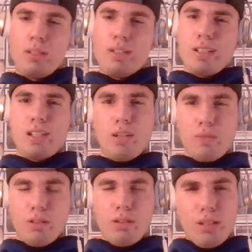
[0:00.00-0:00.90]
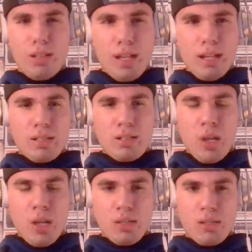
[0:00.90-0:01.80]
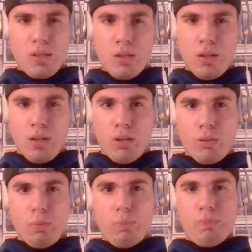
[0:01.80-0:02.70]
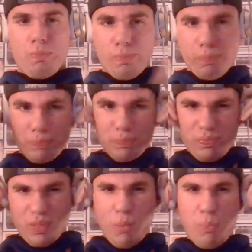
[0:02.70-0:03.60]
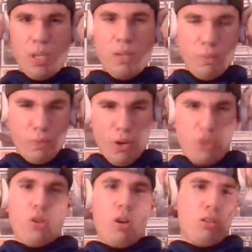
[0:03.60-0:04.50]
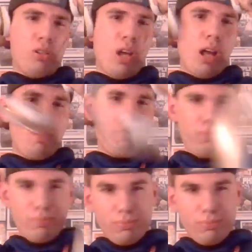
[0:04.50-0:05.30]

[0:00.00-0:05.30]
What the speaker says: got a chance to compete for a starting job.